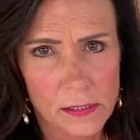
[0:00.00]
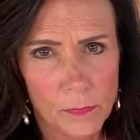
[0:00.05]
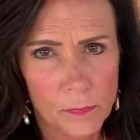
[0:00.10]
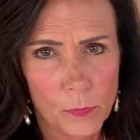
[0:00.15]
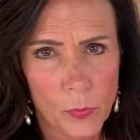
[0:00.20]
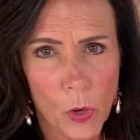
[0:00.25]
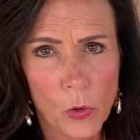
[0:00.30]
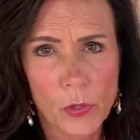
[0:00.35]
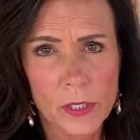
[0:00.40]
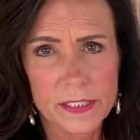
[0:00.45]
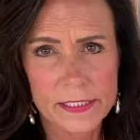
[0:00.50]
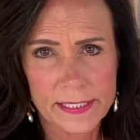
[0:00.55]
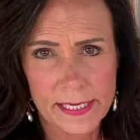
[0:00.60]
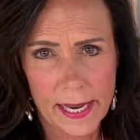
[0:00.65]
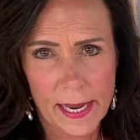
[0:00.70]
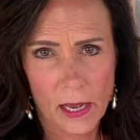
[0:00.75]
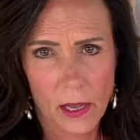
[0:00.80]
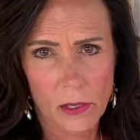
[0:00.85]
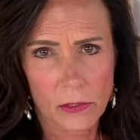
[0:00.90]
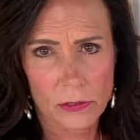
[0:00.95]
broken
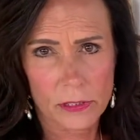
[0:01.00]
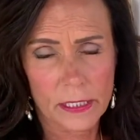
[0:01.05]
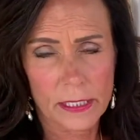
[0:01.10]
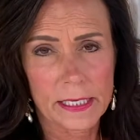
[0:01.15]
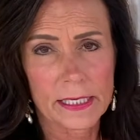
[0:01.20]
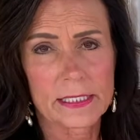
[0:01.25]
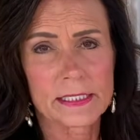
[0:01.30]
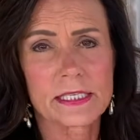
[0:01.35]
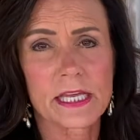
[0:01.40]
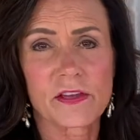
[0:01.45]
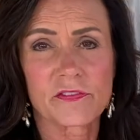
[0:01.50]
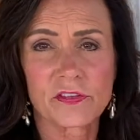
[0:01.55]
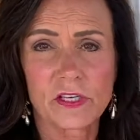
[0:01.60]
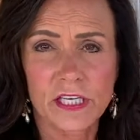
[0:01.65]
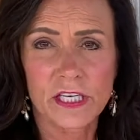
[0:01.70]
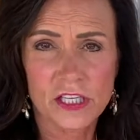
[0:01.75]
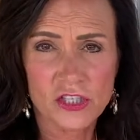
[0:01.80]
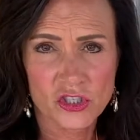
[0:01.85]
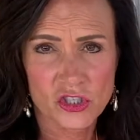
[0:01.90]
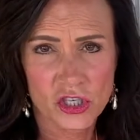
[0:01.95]
down in
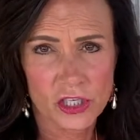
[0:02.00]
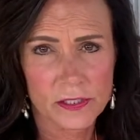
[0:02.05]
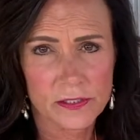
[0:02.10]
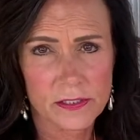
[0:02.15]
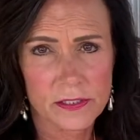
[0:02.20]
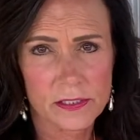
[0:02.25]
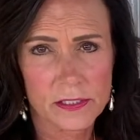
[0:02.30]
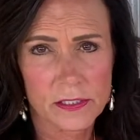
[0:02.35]
definitions.